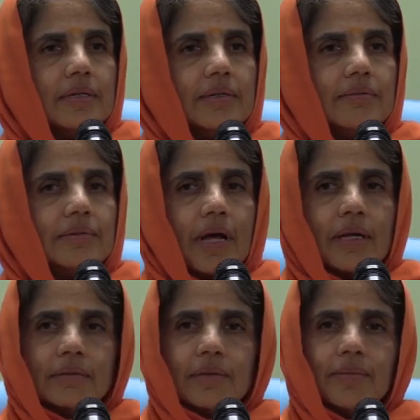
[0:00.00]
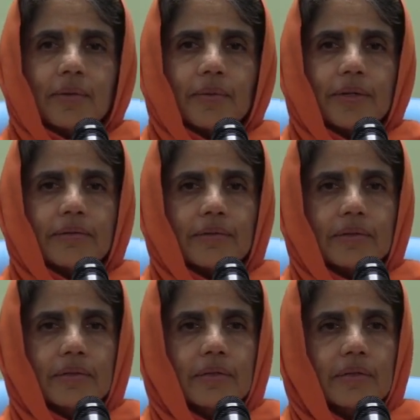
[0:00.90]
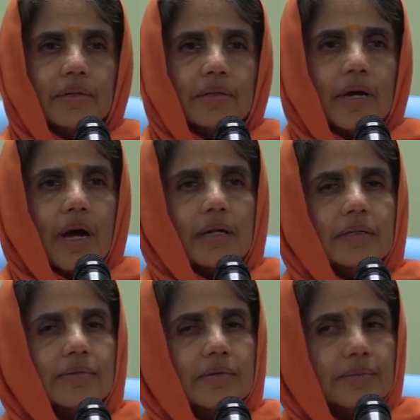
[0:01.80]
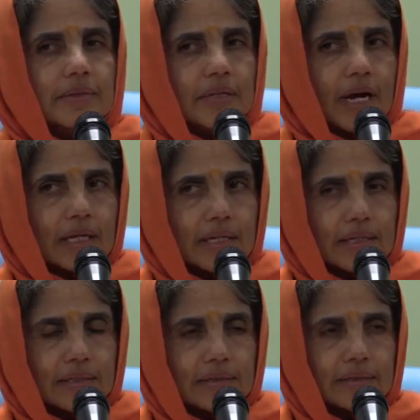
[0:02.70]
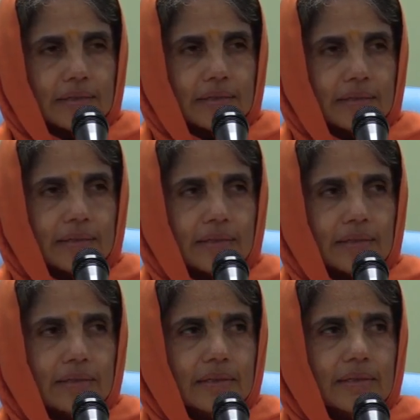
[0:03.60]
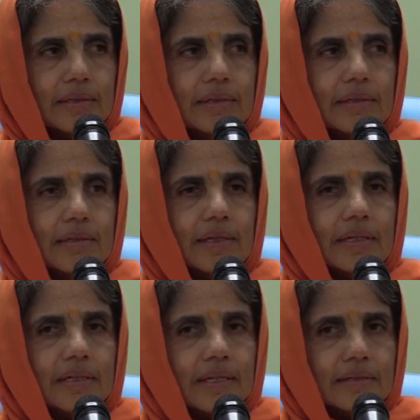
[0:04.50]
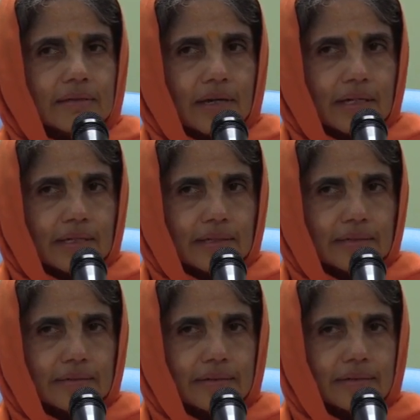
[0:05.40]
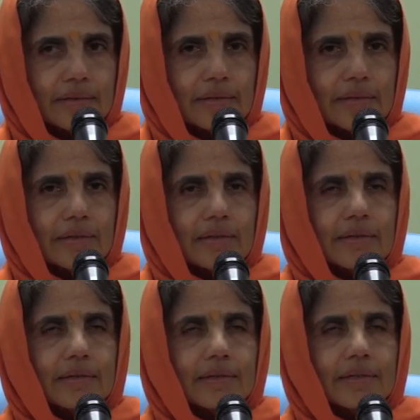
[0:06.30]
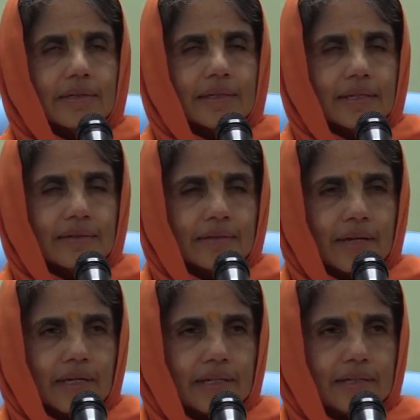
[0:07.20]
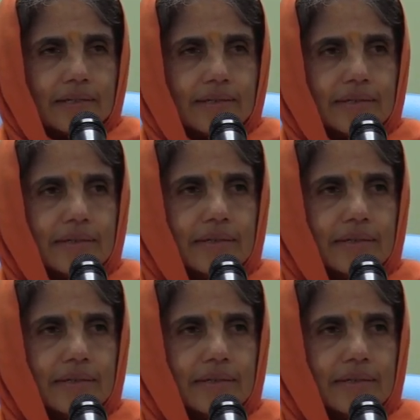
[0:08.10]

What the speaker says: we'd ask him a question and he would be silent. And then silent. And then silent.